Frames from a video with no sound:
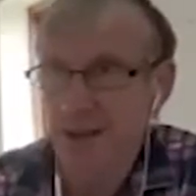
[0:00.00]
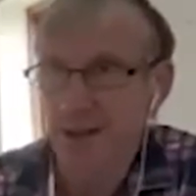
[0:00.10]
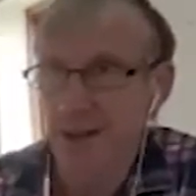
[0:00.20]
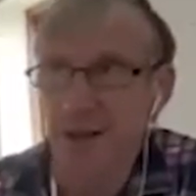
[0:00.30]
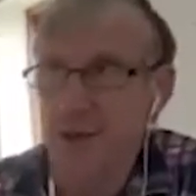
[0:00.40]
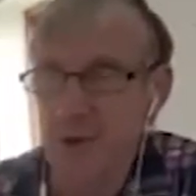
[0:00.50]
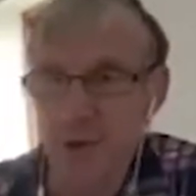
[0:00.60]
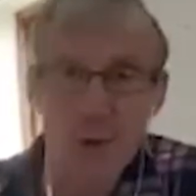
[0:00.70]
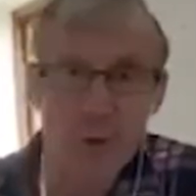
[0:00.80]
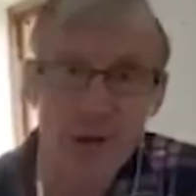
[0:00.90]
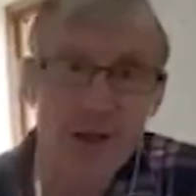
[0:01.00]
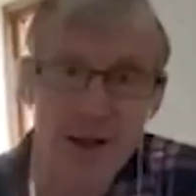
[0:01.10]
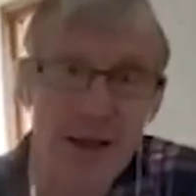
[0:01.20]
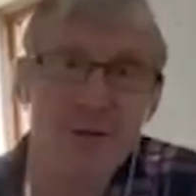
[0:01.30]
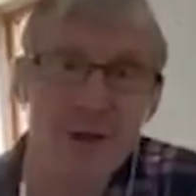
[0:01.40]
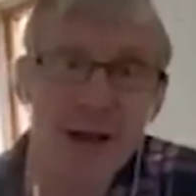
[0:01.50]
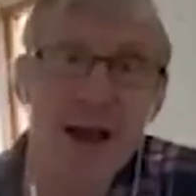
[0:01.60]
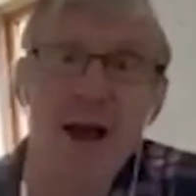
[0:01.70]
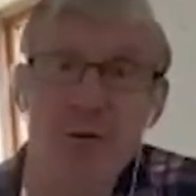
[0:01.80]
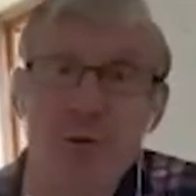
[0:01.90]
it's to do with giving
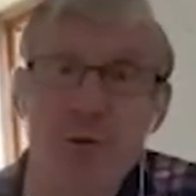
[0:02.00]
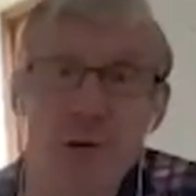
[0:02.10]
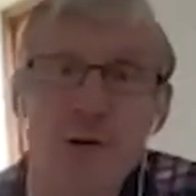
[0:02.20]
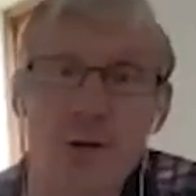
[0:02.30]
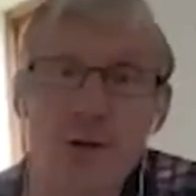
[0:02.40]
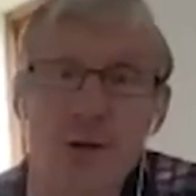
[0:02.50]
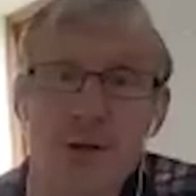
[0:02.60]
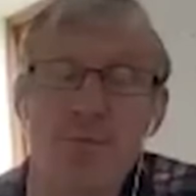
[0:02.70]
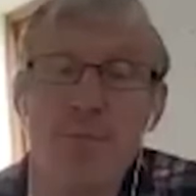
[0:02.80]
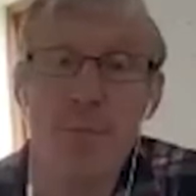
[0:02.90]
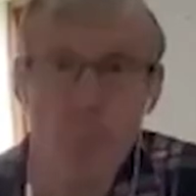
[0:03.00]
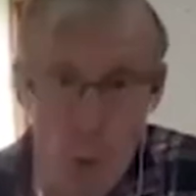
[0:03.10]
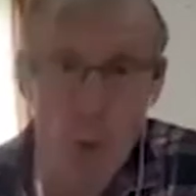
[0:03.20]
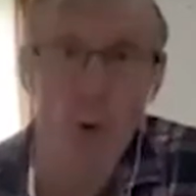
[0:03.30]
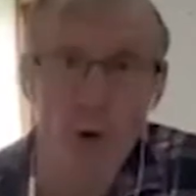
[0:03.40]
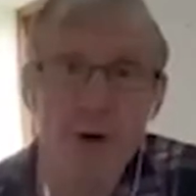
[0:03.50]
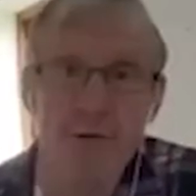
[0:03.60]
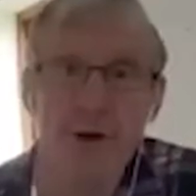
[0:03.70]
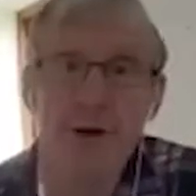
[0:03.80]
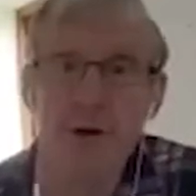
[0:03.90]
natural processes more of
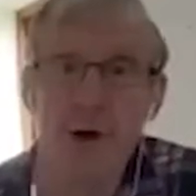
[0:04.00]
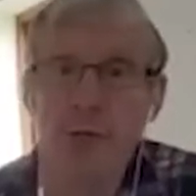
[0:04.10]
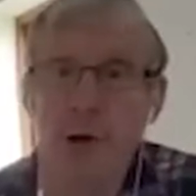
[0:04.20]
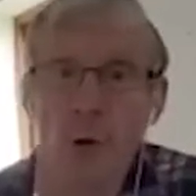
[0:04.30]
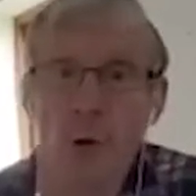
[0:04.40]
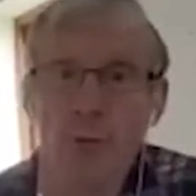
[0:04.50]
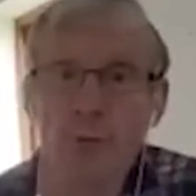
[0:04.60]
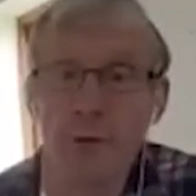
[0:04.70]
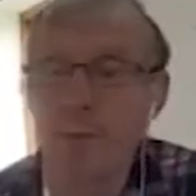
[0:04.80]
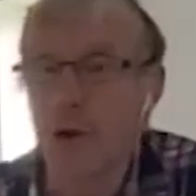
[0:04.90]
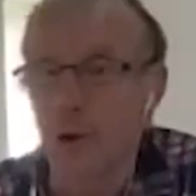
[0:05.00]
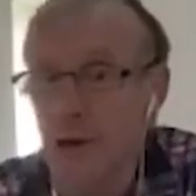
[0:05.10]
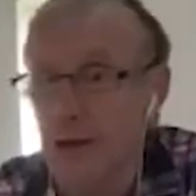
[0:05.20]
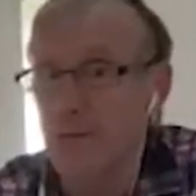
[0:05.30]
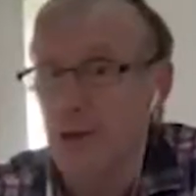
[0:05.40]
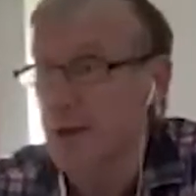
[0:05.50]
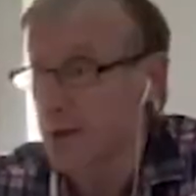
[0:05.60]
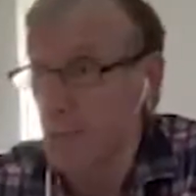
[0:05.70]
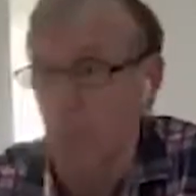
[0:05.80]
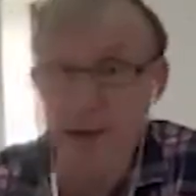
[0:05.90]
a role. You might not leave it
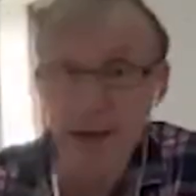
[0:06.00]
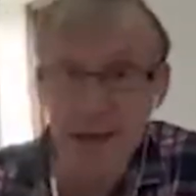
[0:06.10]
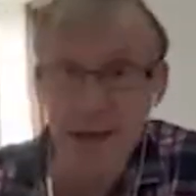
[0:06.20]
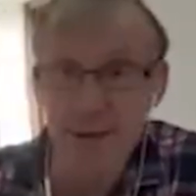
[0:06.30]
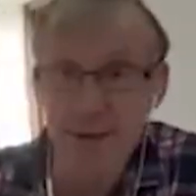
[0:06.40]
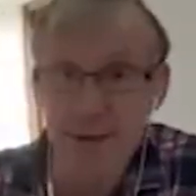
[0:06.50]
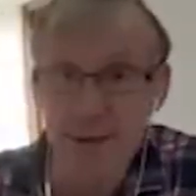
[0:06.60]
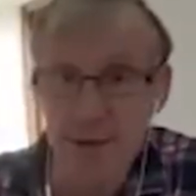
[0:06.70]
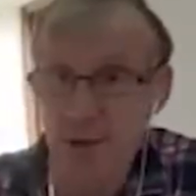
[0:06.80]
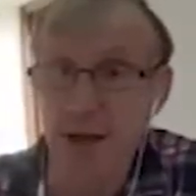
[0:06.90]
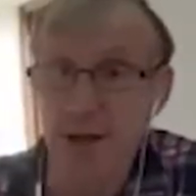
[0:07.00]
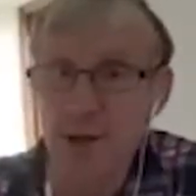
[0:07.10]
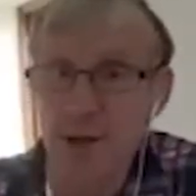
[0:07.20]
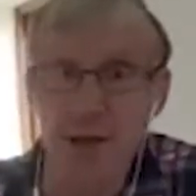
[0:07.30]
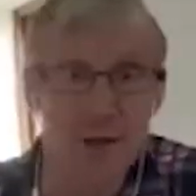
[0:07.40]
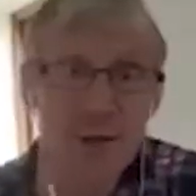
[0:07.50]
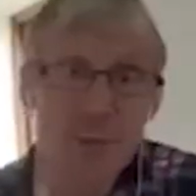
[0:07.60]
completely to nature. In some